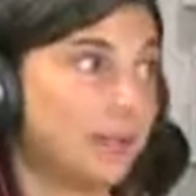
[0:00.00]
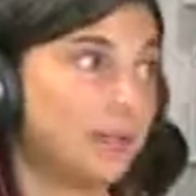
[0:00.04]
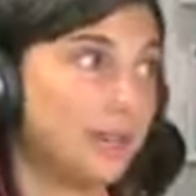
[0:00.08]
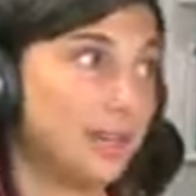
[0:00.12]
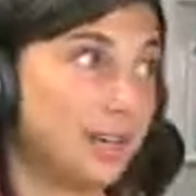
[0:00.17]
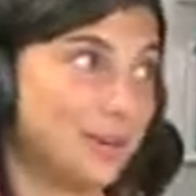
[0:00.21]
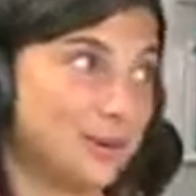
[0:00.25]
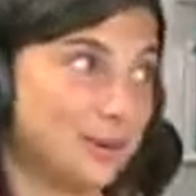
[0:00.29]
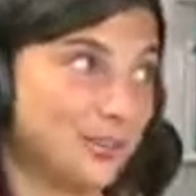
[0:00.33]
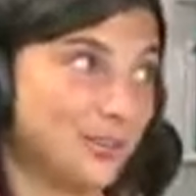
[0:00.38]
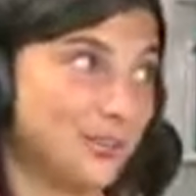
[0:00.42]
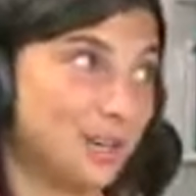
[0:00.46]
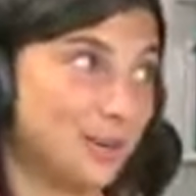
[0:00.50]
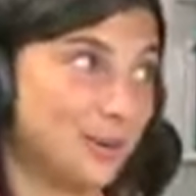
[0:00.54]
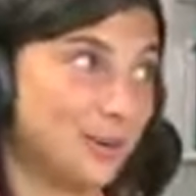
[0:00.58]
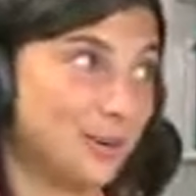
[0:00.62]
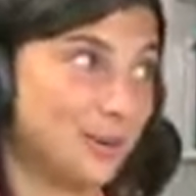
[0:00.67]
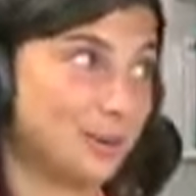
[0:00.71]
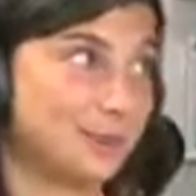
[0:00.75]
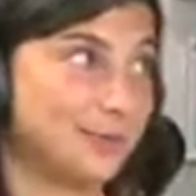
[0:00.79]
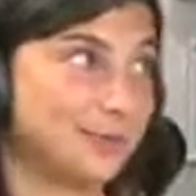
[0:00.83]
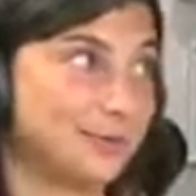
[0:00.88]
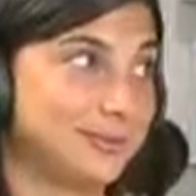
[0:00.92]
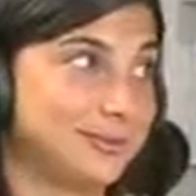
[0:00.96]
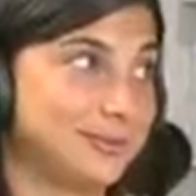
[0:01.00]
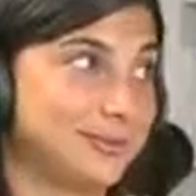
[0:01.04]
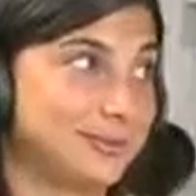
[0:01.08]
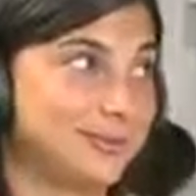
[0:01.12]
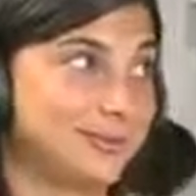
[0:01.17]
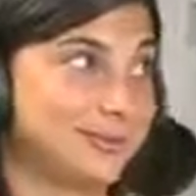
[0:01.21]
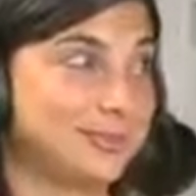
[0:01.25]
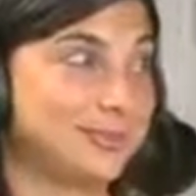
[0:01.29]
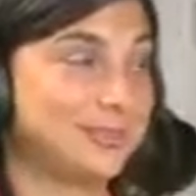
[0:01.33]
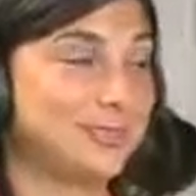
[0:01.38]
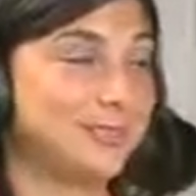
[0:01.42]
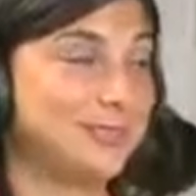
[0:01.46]
Yes and no.
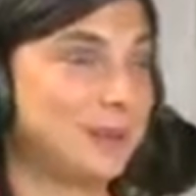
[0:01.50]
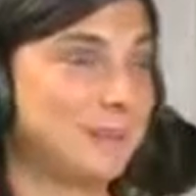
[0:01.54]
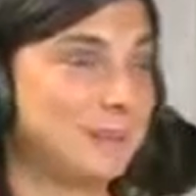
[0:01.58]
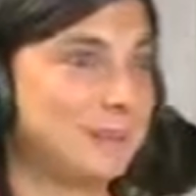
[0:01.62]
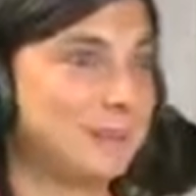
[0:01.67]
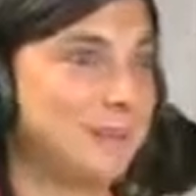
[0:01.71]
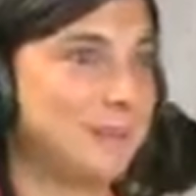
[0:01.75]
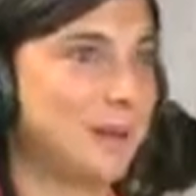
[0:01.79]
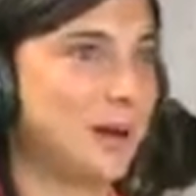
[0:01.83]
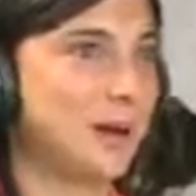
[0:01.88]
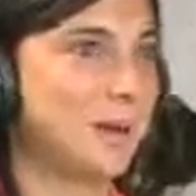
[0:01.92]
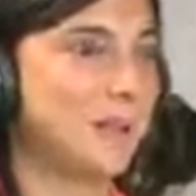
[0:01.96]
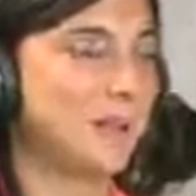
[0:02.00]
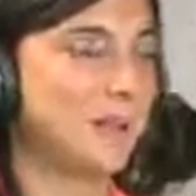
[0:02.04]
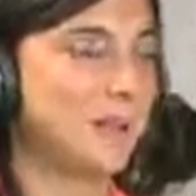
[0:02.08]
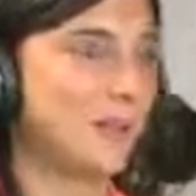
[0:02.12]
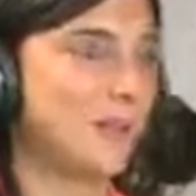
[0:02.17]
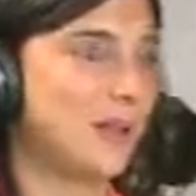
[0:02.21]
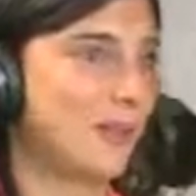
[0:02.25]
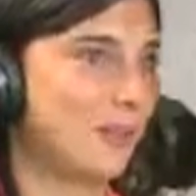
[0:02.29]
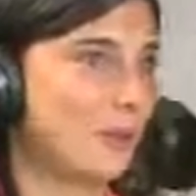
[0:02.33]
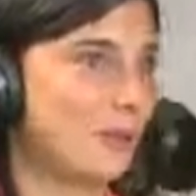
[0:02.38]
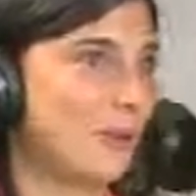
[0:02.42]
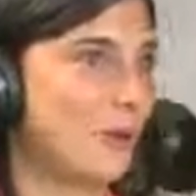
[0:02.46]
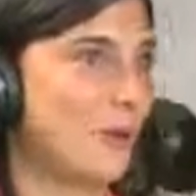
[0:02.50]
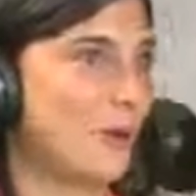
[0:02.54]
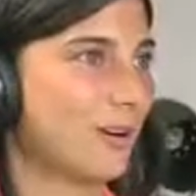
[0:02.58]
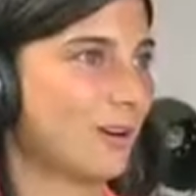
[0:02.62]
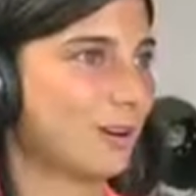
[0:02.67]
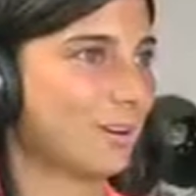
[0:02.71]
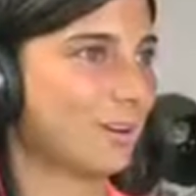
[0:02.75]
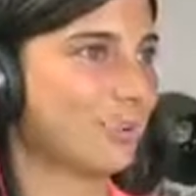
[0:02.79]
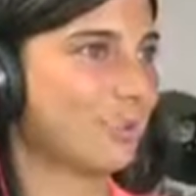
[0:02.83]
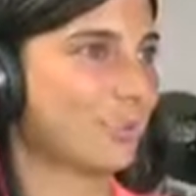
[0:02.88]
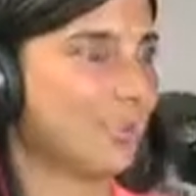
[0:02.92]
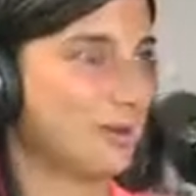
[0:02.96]
My mother
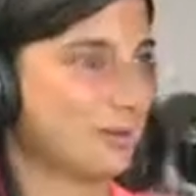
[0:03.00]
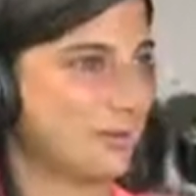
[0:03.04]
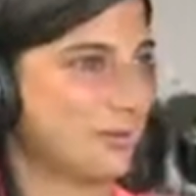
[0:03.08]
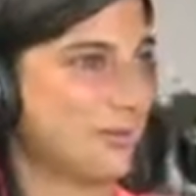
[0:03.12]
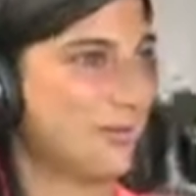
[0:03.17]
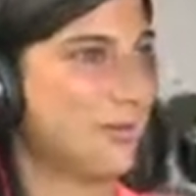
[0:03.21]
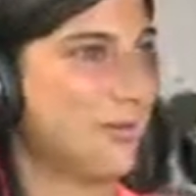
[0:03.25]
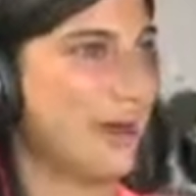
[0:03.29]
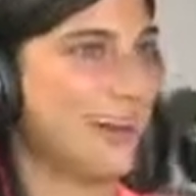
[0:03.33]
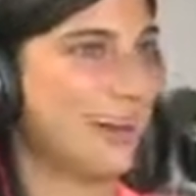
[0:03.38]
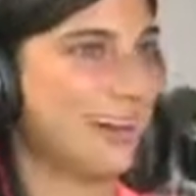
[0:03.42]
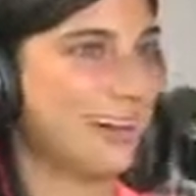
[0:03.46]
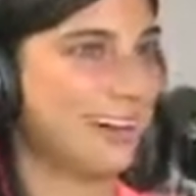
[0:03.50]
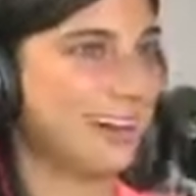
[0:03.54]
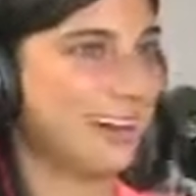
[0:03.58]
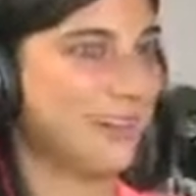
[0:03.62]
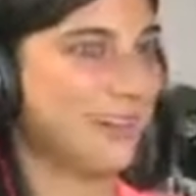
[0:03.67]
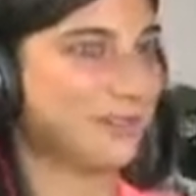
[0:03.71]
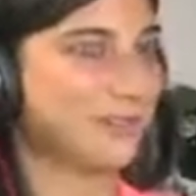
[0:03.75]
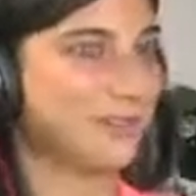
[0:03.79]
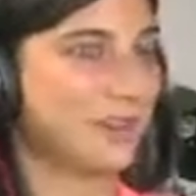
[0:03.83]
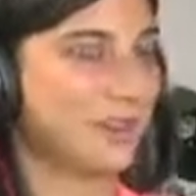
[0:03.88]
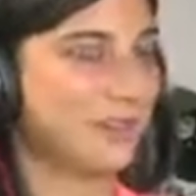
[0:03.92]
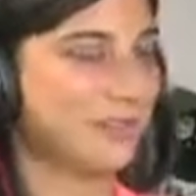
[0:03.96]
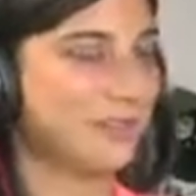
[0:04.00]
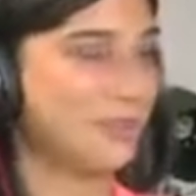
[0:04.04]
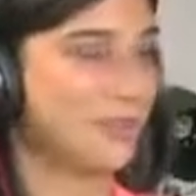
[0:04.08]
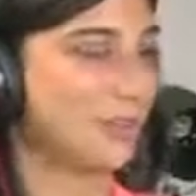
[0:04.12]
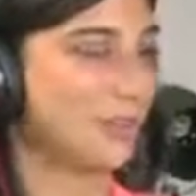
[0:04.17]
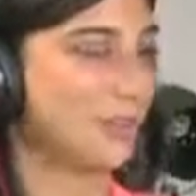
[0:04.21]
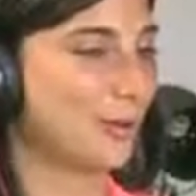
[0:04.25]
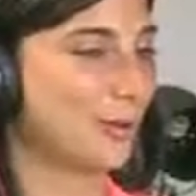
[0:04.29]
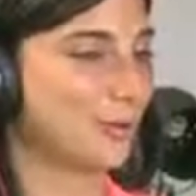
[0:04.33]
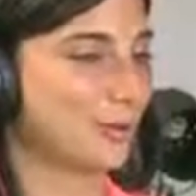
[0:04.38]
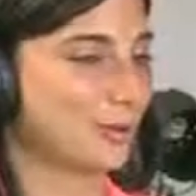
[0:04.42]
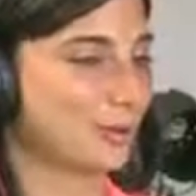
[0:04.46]
wanted to send me away, and my
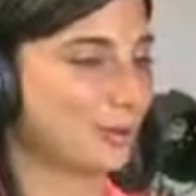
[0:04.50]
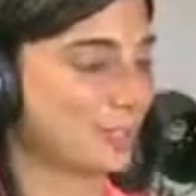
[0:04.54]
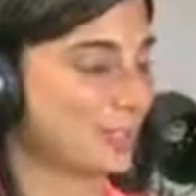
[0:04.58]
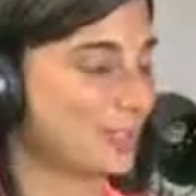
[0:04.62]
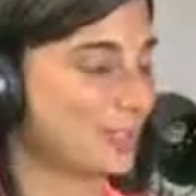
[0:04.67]
father was